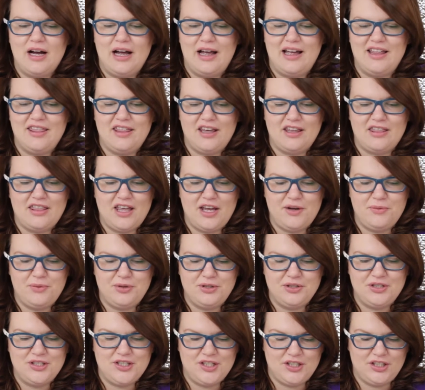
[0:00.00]
I think they
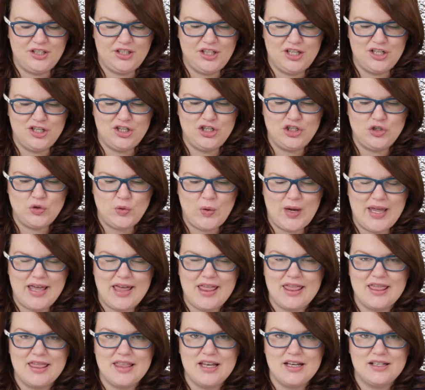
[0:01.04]
will still enjoy
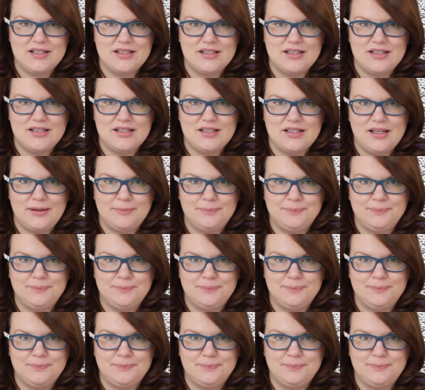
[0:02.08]
this.